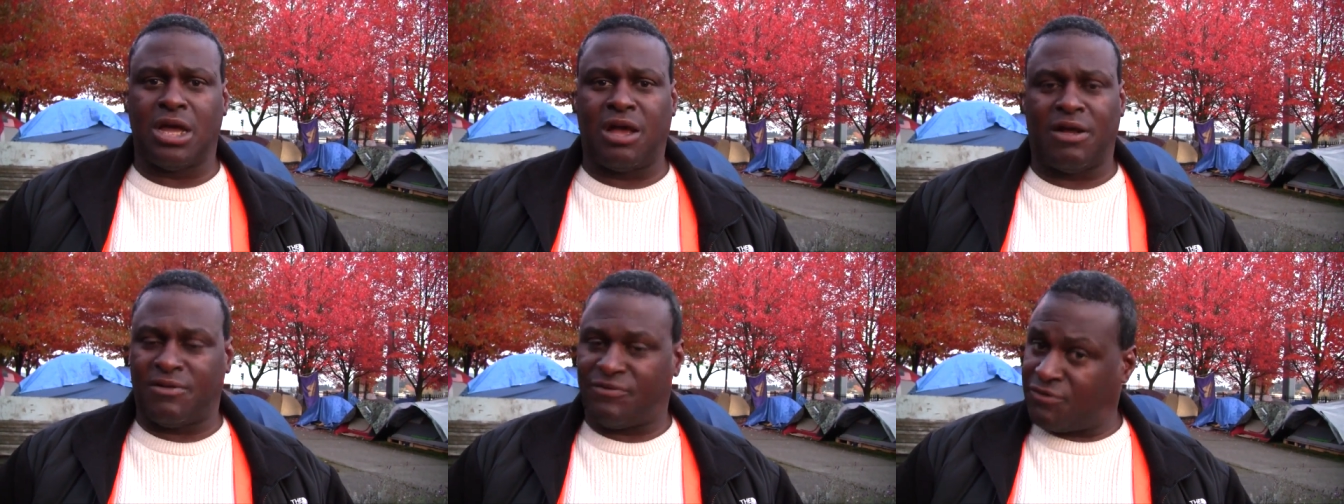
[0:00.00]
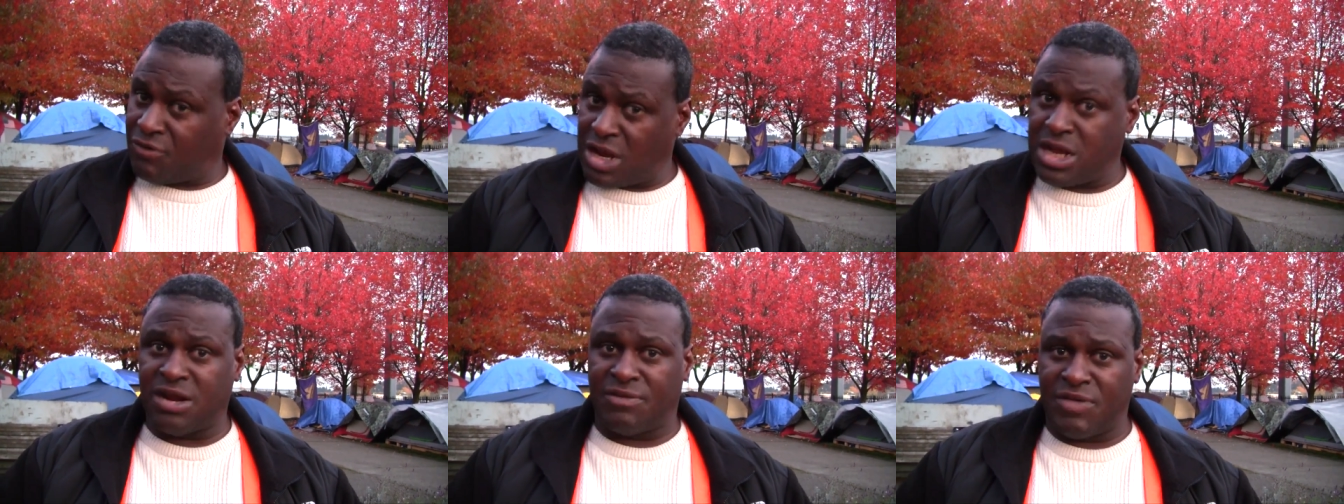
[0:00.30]
uh,
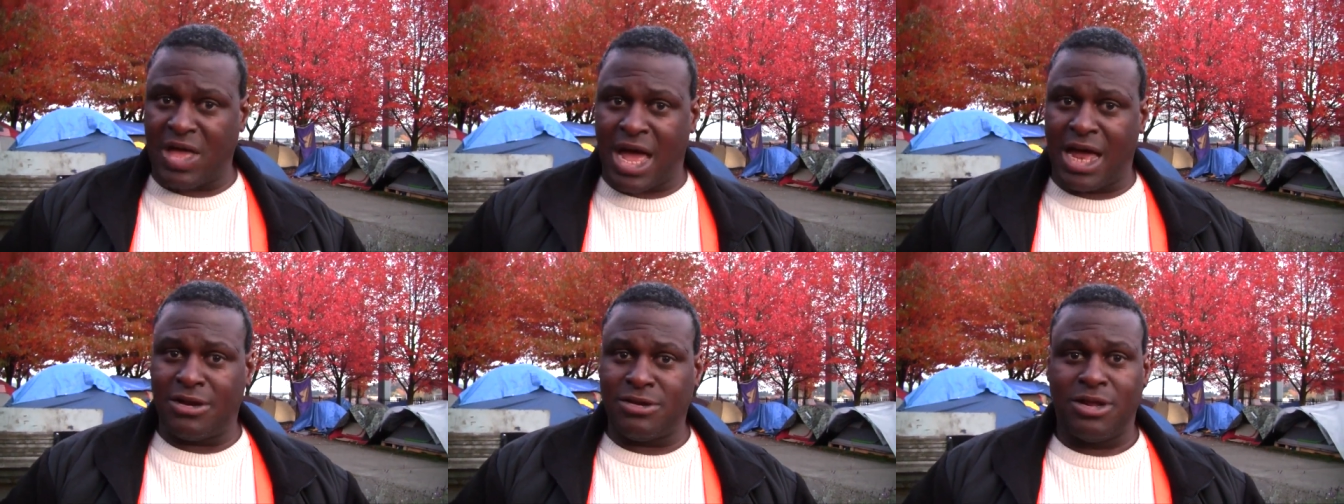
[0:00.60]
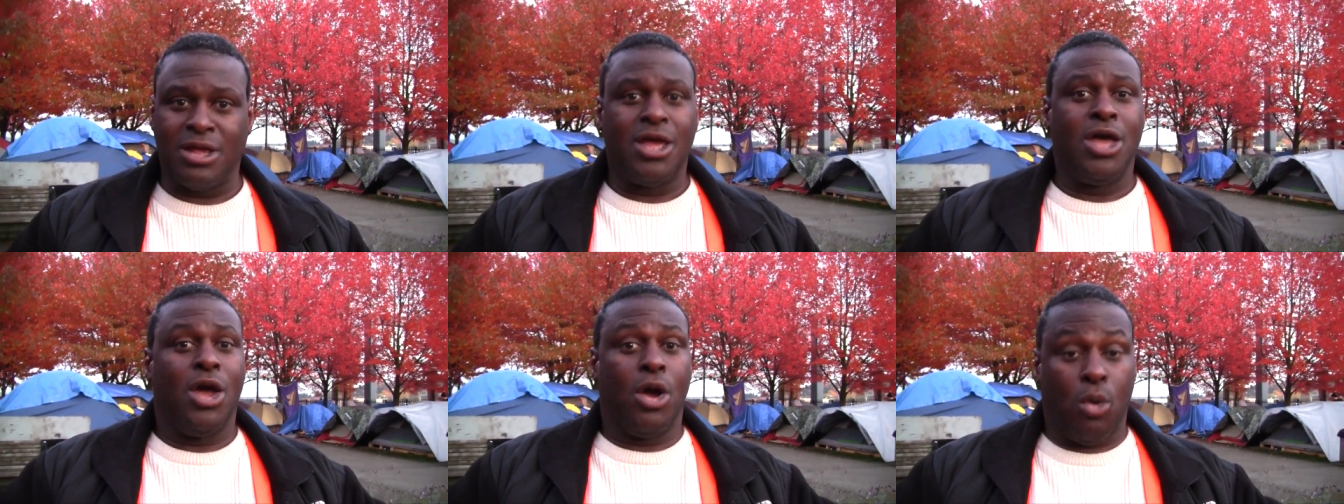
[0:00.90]
afraid of
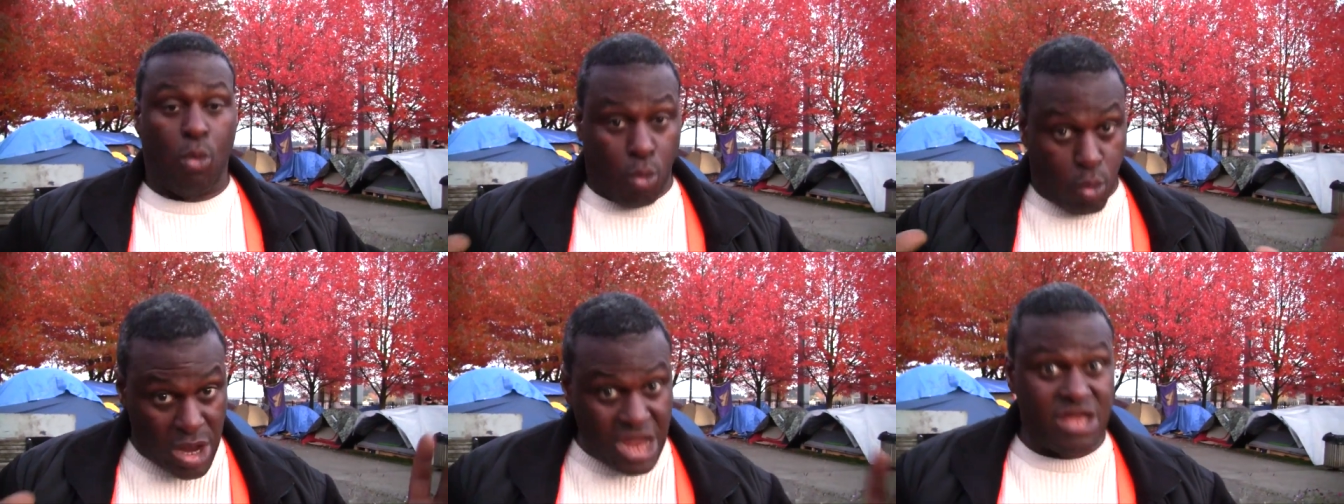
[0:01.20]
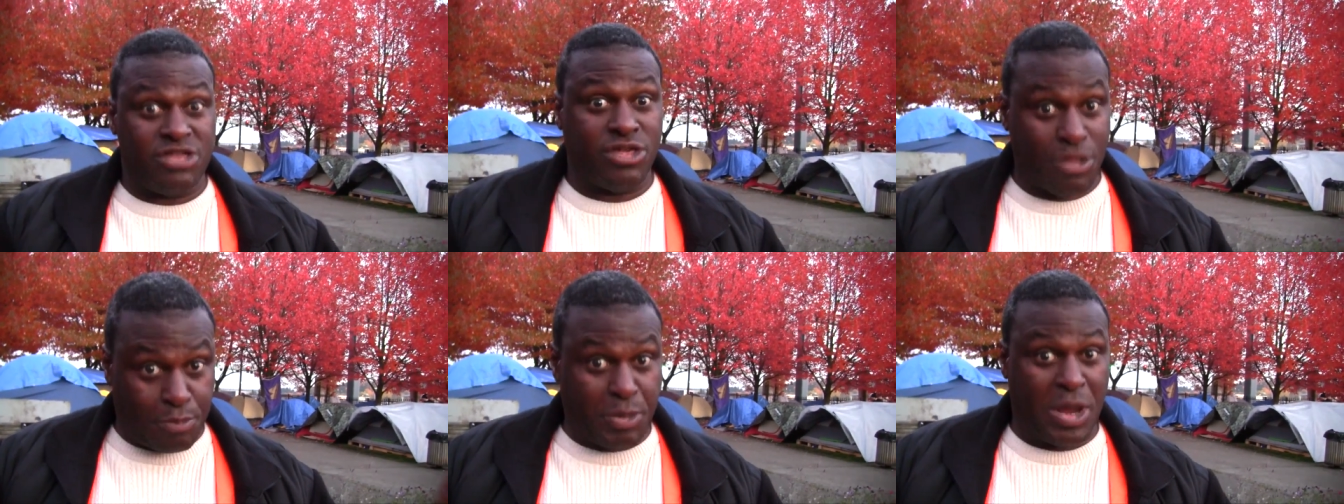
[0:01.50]
that.
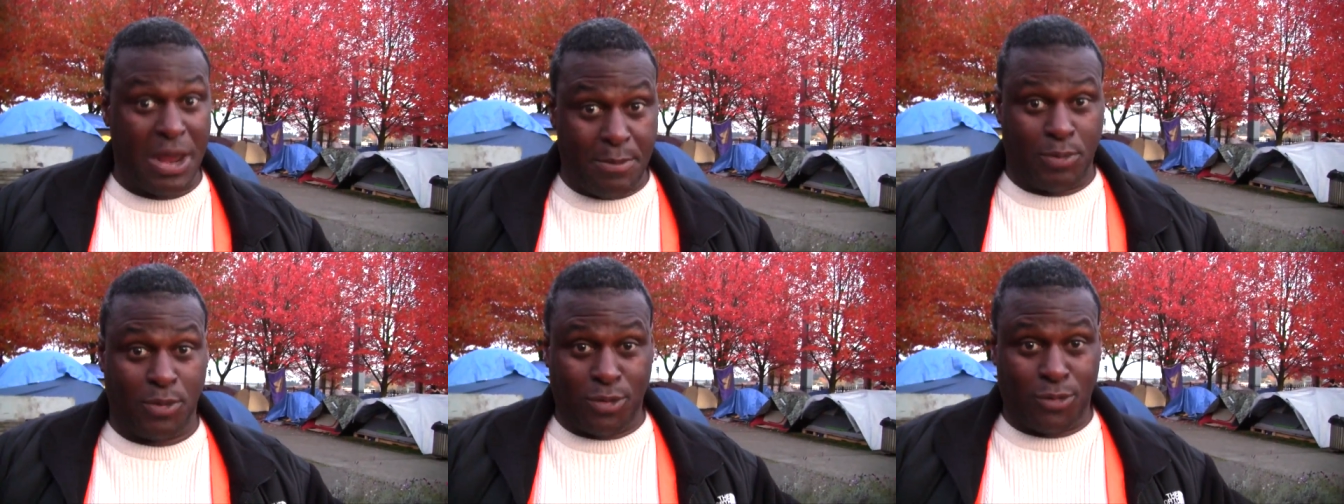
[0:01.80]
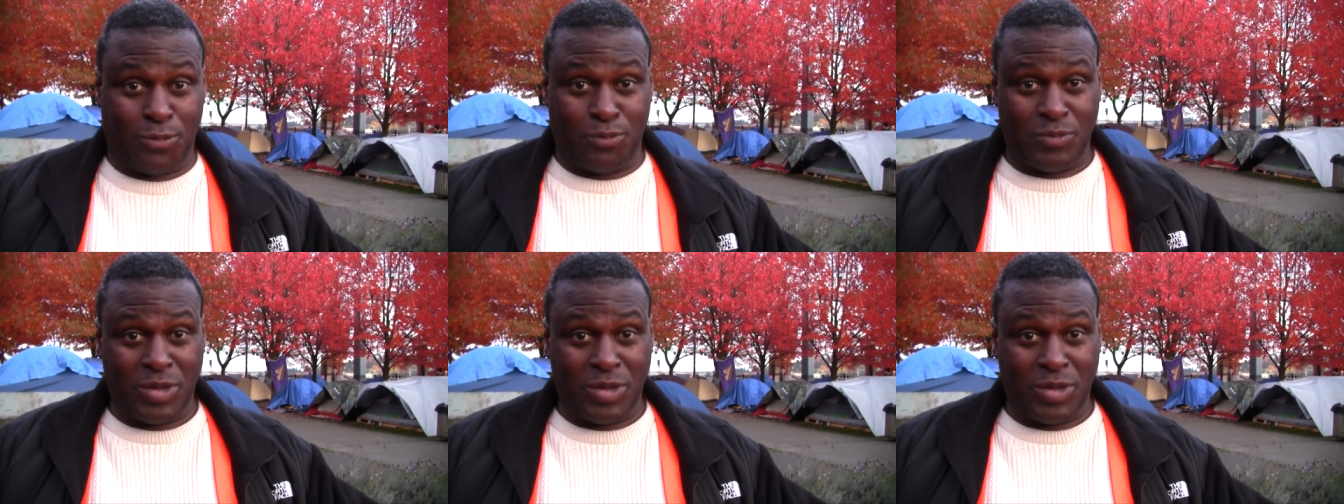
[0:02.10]
We the people.